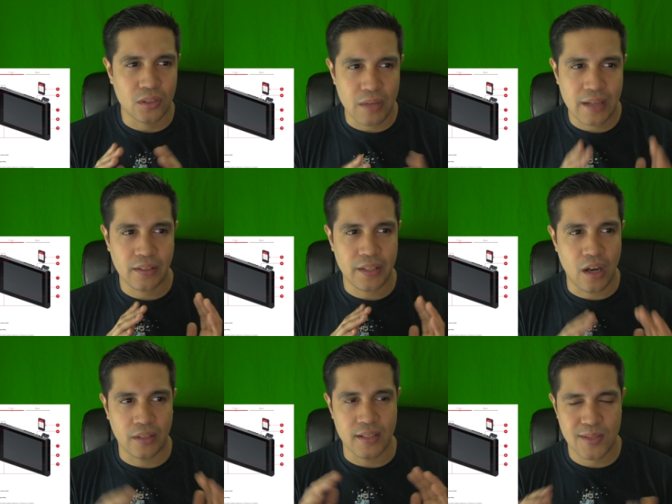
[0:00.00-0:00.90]
directly
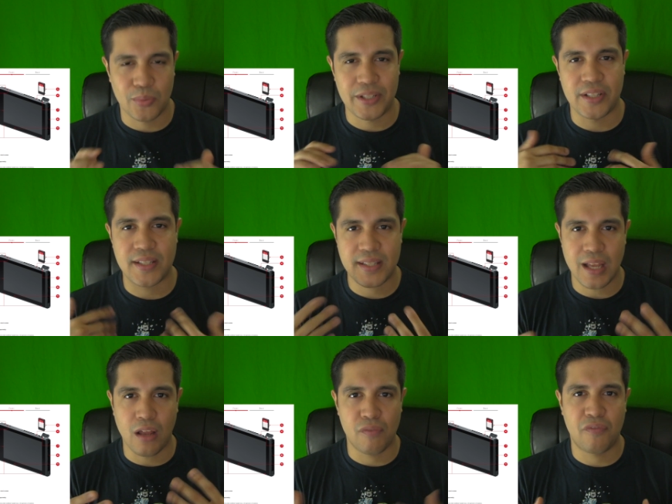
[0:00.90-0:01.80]
on the Switch
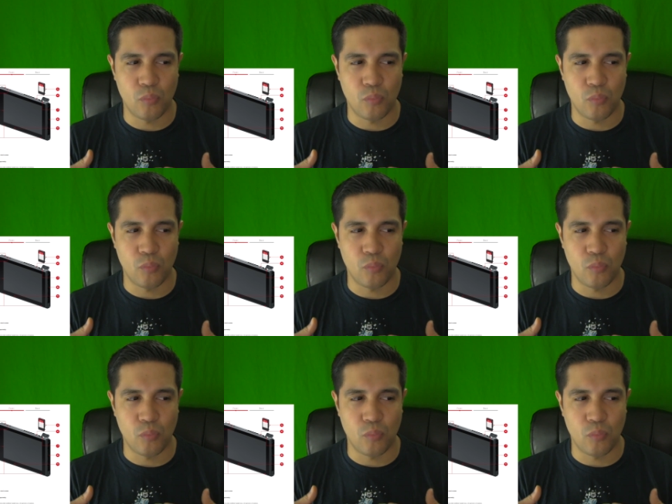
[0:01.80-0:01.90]
itself?